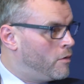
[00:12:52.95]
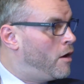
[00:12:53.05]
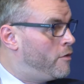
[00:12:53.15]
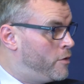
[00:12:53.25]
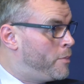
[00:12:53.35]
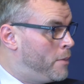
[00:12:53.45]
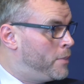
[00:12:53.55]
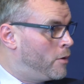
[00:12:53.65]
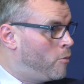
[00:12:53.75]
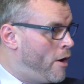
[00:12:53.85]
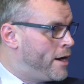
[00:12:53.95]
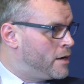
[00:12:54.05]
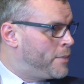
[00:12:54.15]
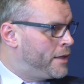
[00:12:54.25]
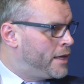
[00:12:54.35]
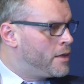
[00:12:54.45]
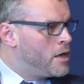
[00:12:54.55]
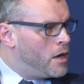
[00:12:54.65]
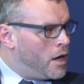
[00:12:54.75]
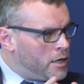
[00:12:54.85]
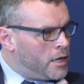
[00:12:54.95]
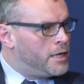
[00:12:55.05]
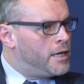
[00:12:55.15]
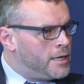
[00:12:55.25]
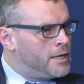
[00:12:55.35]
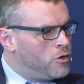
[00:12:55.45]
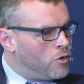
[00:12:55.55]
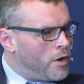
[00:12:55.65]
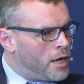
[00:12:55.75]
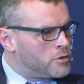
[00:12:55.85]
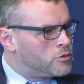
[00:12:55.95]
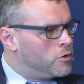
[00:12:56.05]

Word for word: of the public worrying about that. And, and in your article,